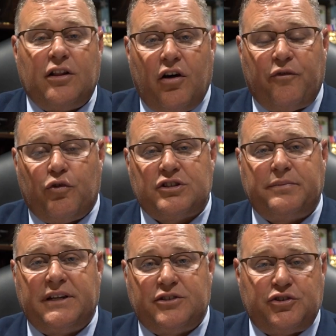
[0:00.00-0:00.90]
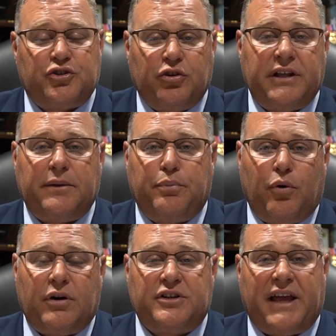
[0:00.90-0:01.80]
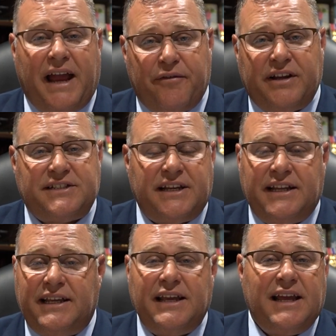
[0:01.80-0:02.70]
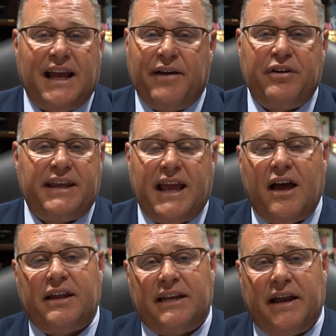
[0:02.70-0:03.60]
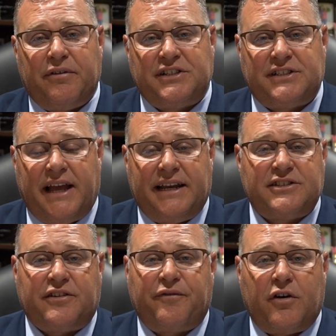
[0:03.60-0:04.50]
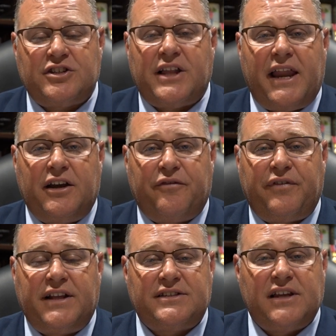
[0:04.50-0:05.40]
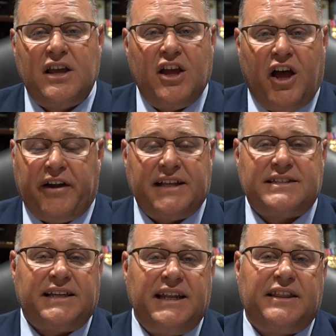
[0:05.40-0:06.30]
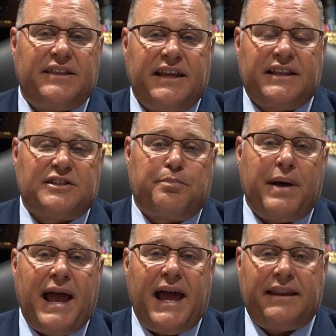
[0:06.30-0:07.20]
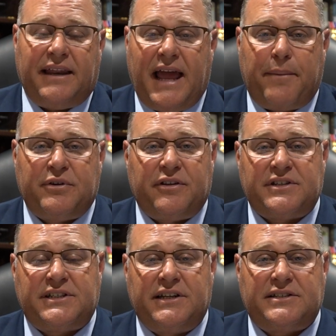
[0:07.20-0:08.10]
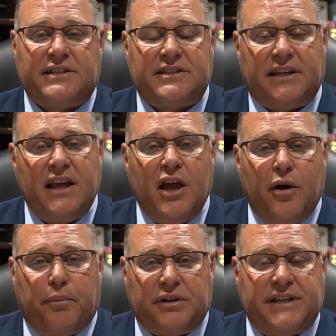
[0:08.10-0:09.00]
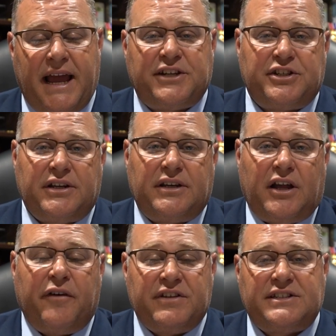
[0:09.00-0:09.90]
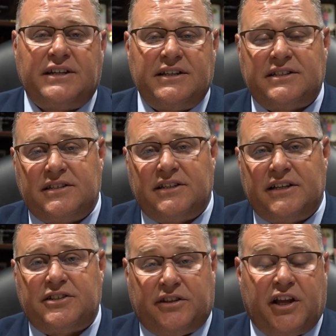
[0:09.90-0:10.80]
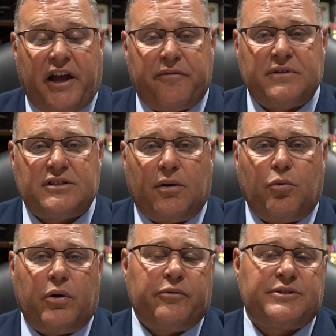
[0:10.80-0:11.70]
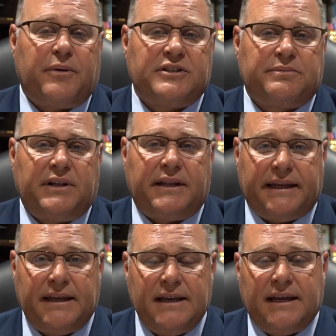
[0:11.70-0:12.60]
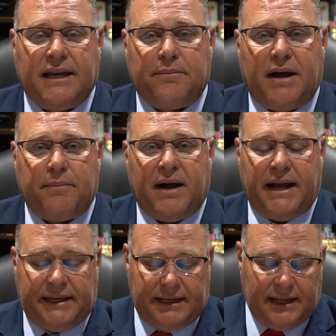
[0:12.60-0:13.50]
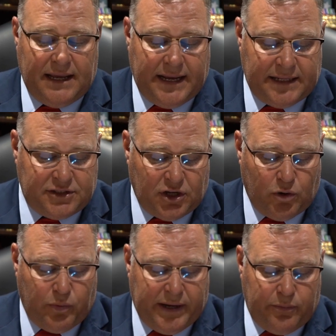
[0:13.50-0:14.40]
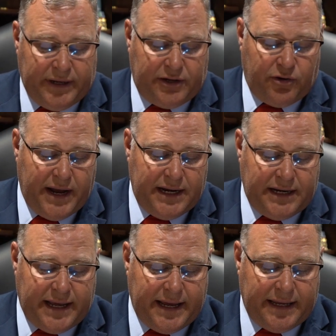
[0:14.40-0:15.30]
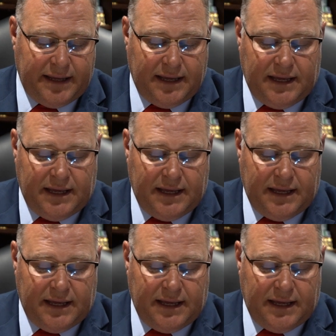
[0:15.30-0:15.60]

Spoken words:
law enforcement is truly important to every city, every county, and every state. It's the first line of defense against anything that's bad that happened to the citizens, and protection of the citizens is the government's number one responsibility in my mind. And so we created a